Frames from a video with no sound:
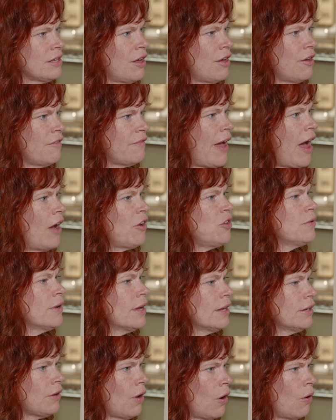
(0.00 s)
of how you
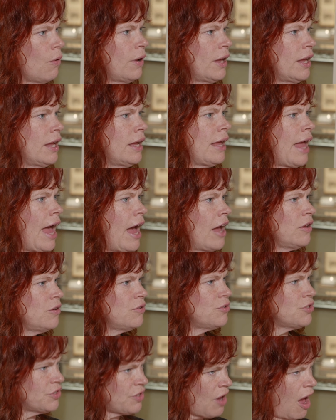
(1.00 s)
get going, how
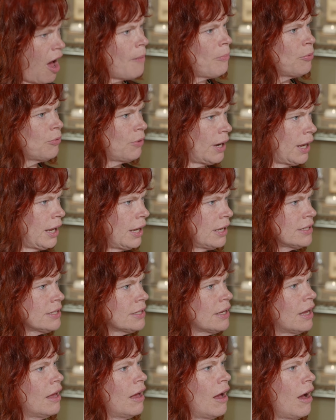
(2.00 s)
you just
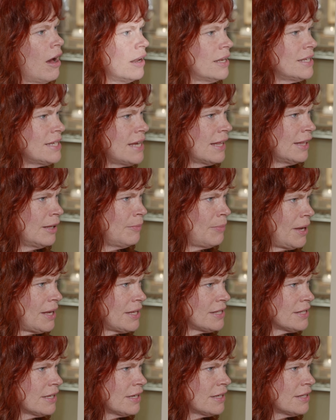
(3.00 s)
operate on a daily
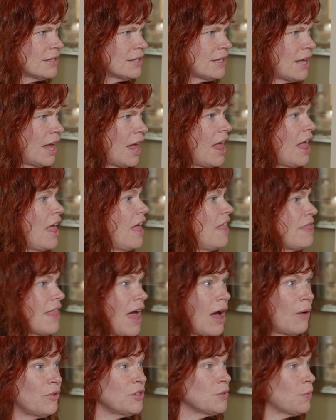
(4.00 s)
basis. And
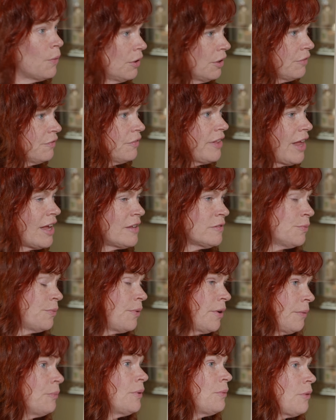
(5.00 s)
that was wonderful. That's
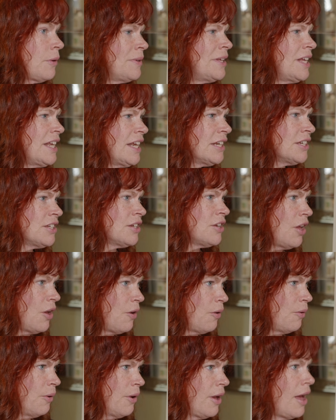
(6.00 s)
what we needed to
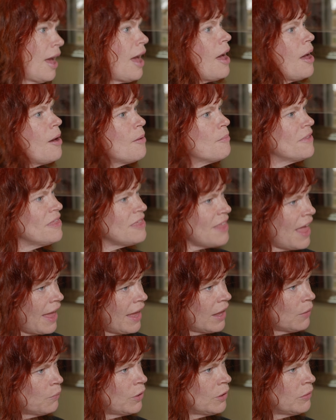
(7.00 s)
know. But
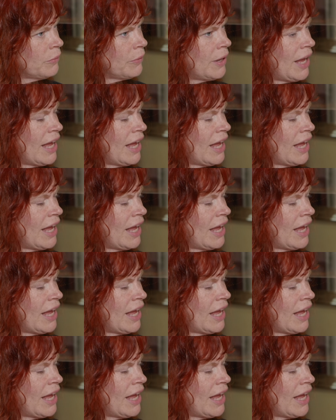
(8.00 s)
then when we